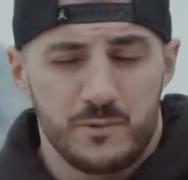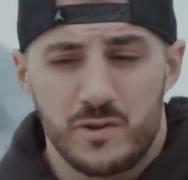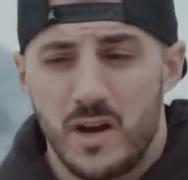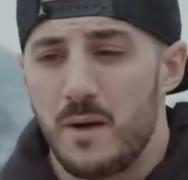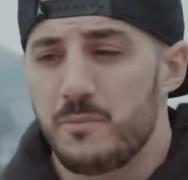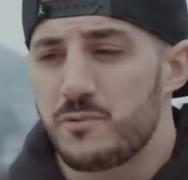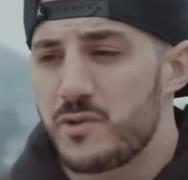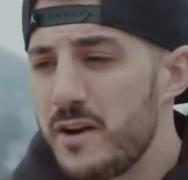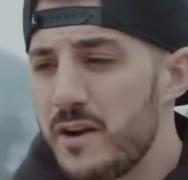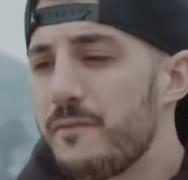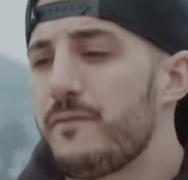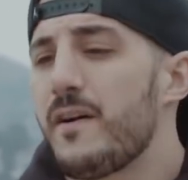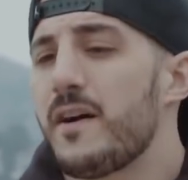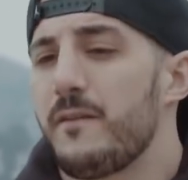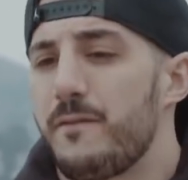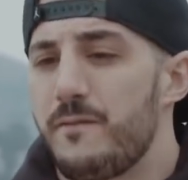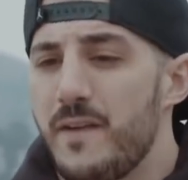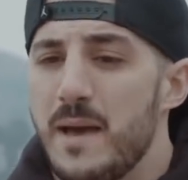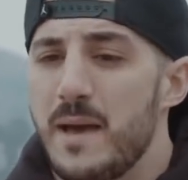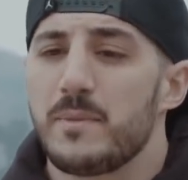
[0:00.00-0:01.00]
trying to
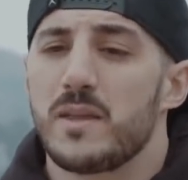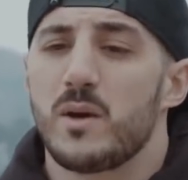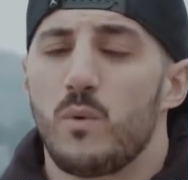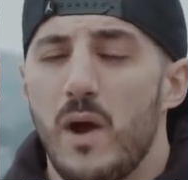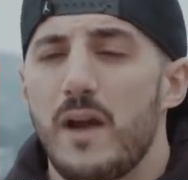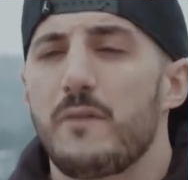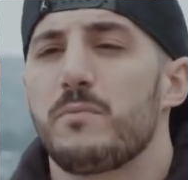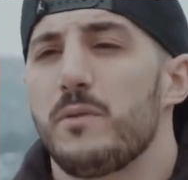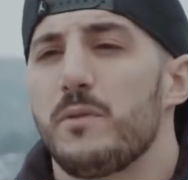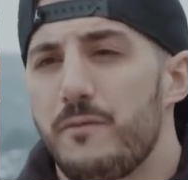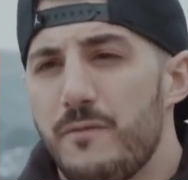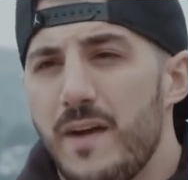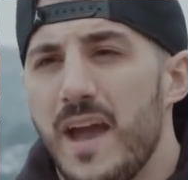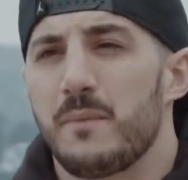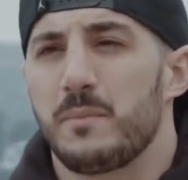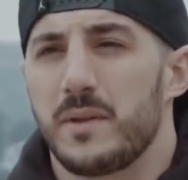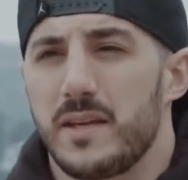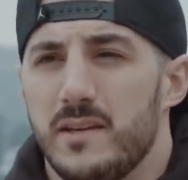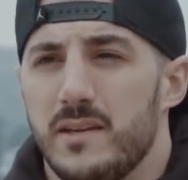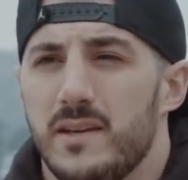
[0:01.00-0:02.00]
find a family away from the
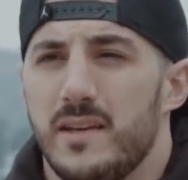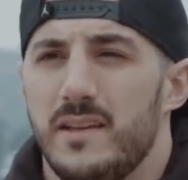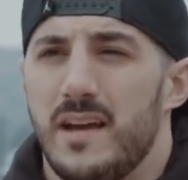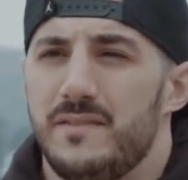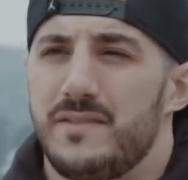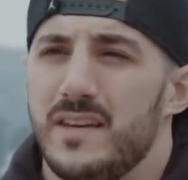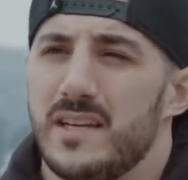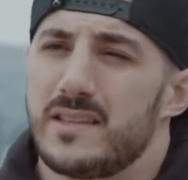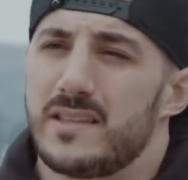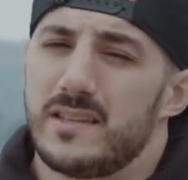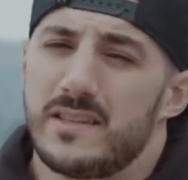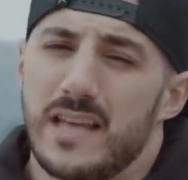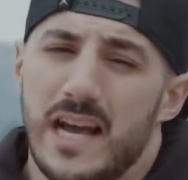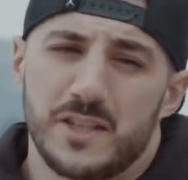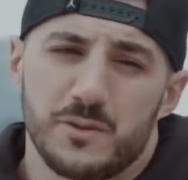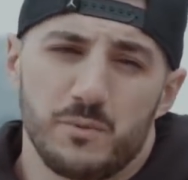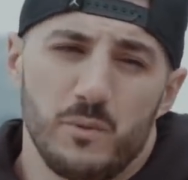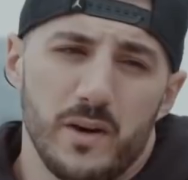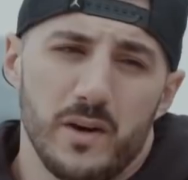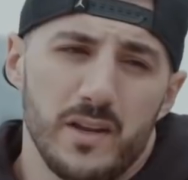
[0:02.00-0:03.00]
family, and I think
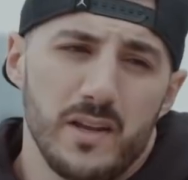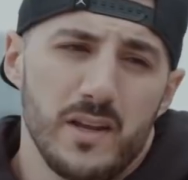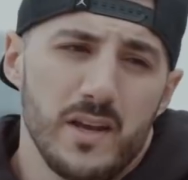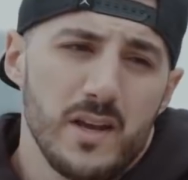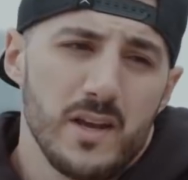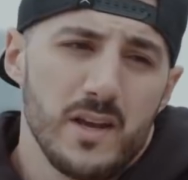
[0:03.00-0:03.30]
that's what